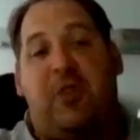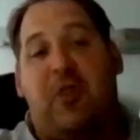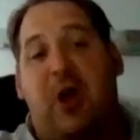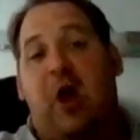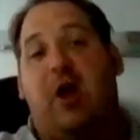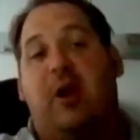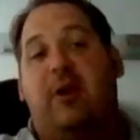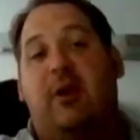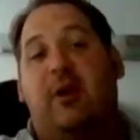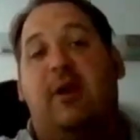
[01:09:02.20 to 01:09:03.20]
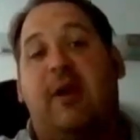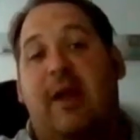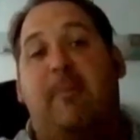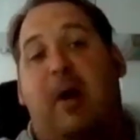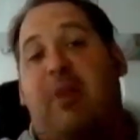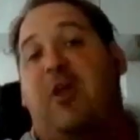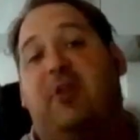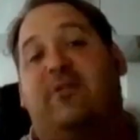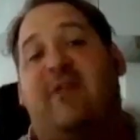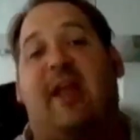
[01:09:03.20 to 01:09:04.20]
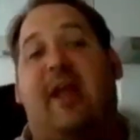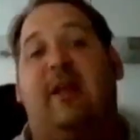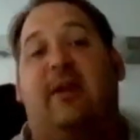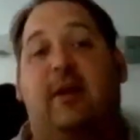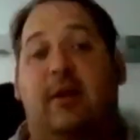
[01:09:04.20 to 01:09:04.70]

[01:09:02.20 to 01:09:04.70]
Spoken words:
third in my third decade.